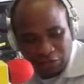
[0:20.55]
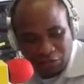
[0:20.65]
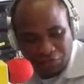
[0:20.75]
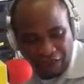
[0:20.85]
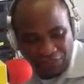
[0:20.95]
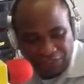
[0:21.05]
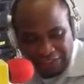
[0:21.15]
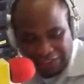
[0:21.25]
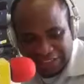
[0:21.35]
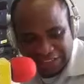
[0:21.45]

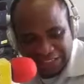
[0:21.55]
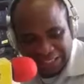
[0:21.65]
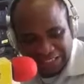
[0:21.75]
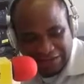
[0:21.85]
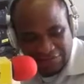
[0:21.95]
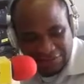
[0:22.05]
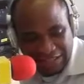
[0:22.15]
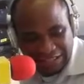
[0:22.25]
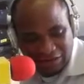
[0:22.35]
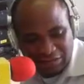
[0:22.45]
256697.
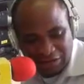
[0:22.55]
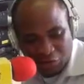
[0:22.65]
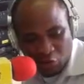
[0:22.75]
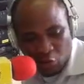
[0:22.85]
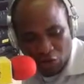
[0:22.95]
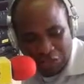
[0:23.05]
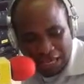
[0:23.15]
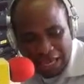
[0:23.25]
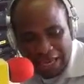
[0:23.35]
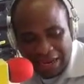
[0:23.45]
That's the number to call
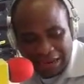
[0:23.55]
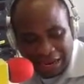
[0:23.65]
here.